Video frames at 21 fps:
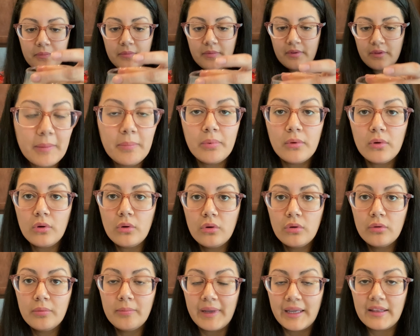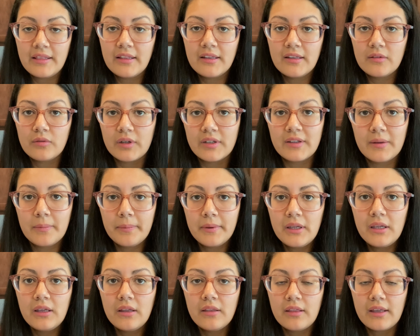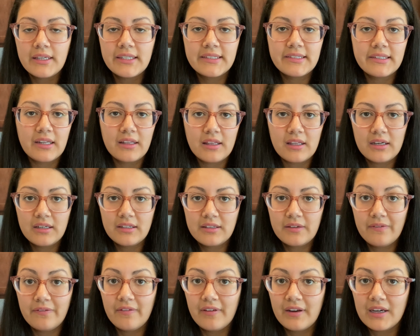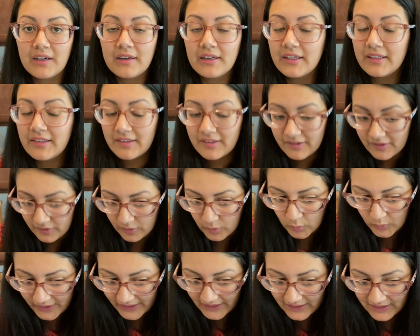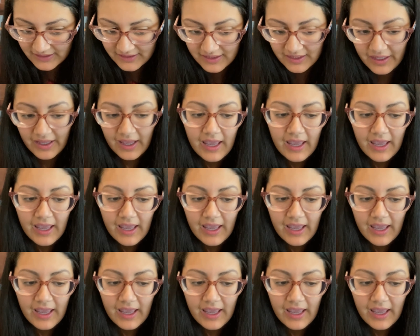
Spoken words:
People who make this recipe, they say that it's very sweet.